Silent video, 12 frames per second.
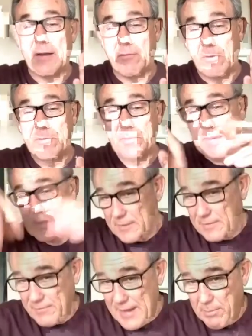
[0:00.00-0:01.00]
that roof space
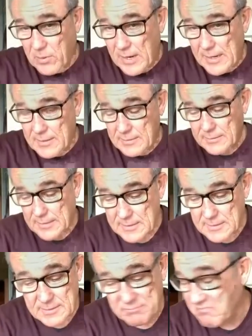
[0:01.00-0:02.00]
and evaporate.
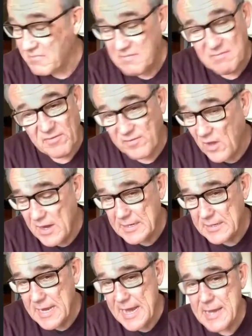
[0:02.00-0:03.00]
That's fine
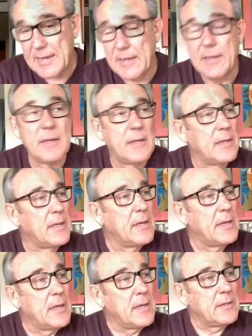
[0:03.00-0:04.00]
and dandy.
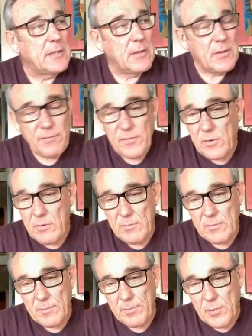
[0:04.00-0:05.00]
So if
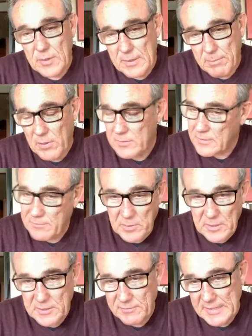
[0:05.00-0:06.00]
you put a positive
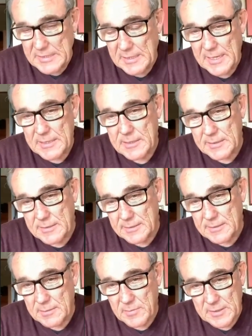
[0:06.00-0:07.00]
pressure ventilation
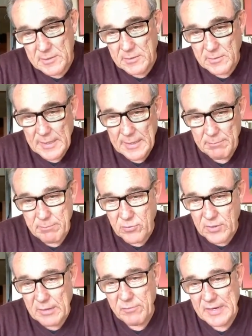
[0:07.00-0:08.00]
system into a
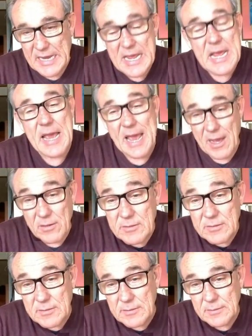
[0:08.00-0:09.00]
brick veneer
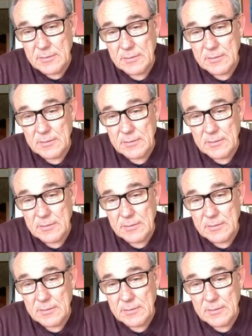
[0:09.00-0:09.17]
house,